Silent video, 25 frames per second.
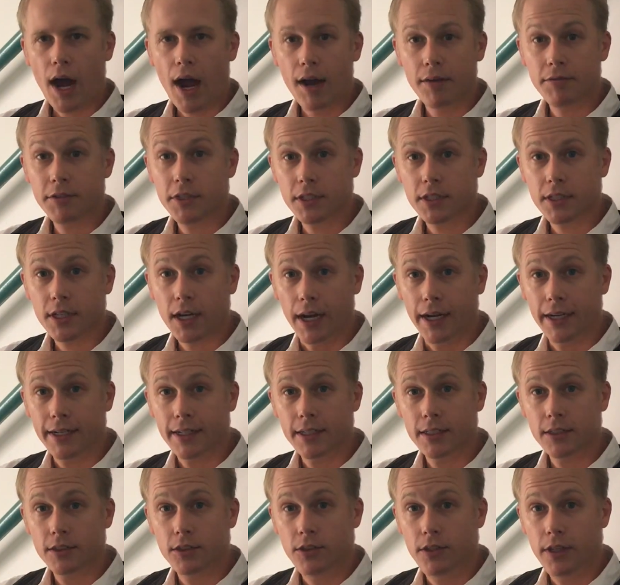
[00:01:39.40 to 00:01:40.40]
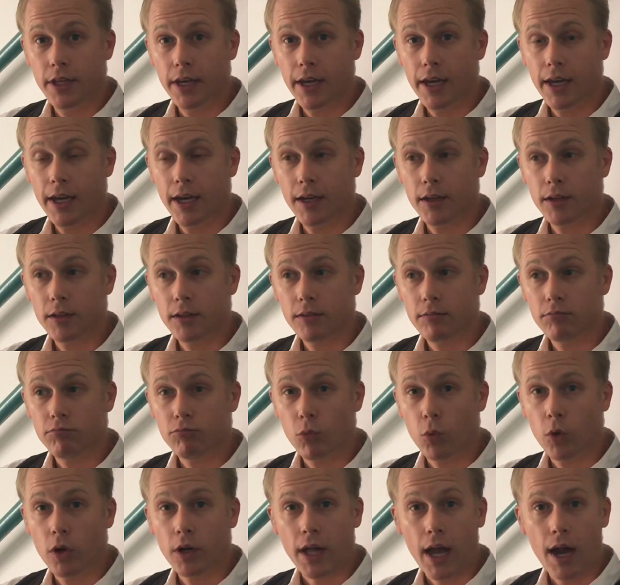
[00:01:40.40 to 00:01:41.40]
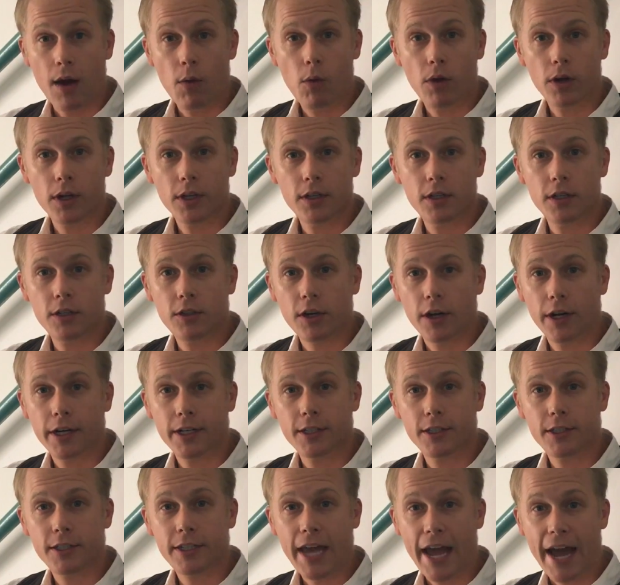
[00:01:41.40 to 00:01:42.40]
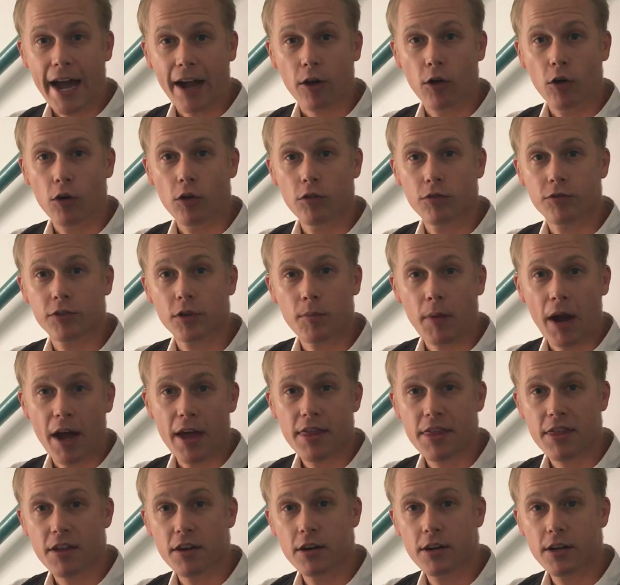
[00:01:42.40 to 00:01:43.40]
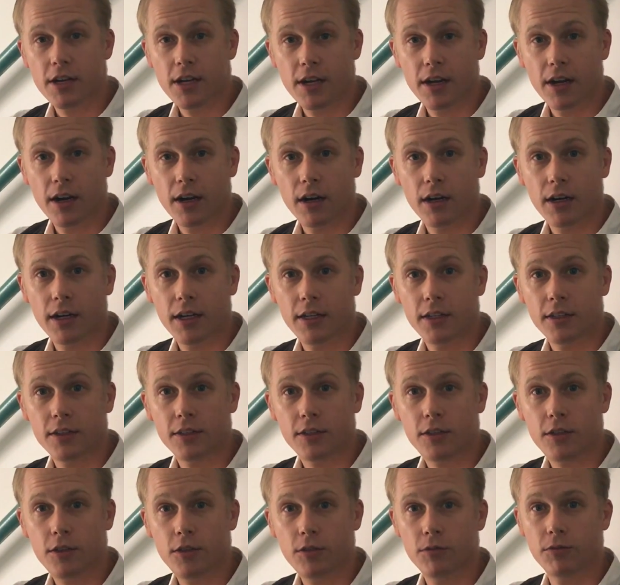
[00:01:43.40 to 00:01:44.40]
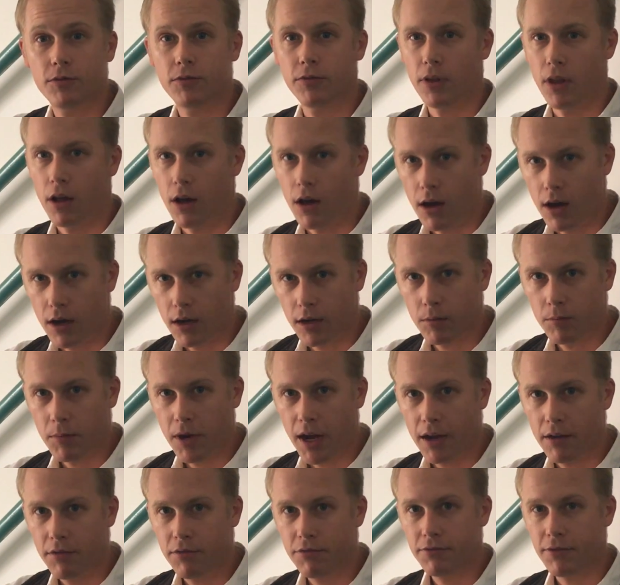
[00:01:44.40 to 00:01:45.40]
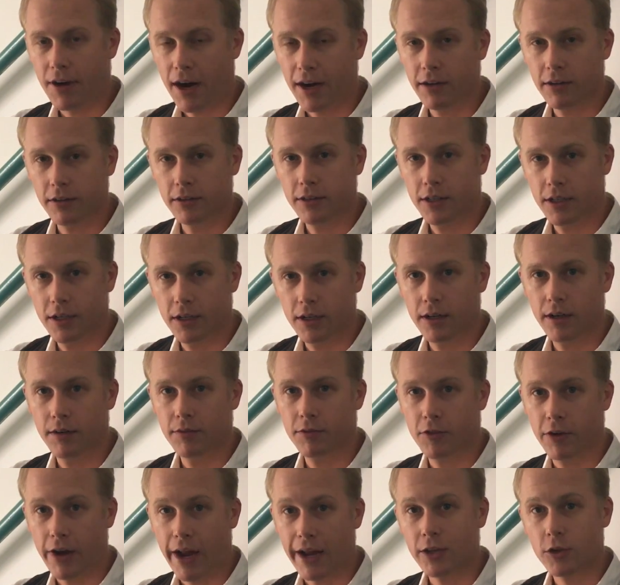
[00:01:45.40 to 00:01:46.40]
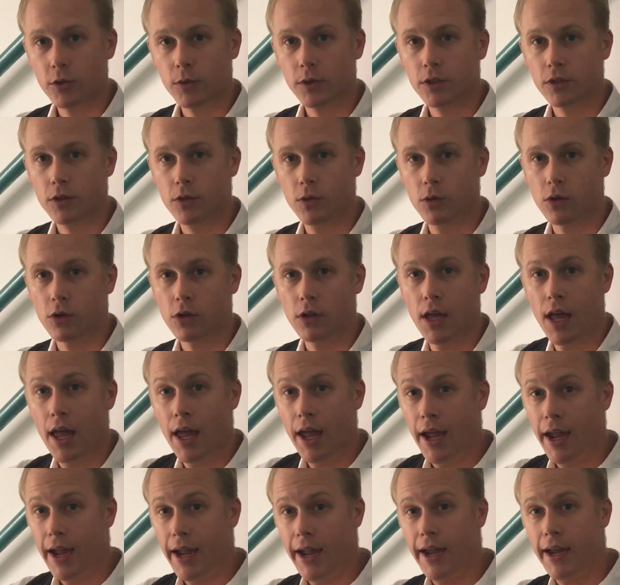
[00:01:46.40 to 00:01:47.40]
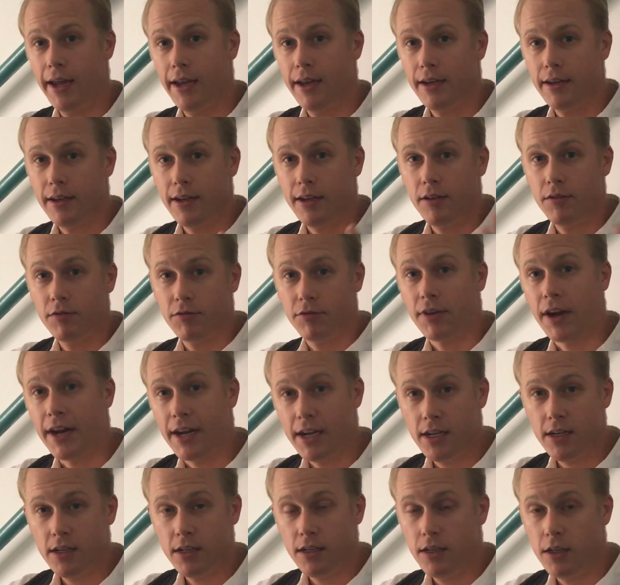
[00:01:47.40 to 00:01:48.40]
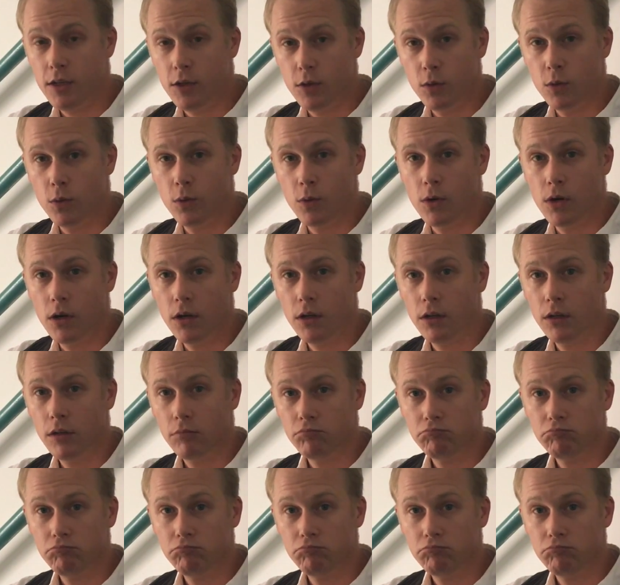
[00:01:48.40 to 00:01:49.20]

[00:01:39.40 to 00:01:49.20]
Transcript: I've decided that what I wanted to try to tackle for my third year is to vlog my final year of graduate school and invite you,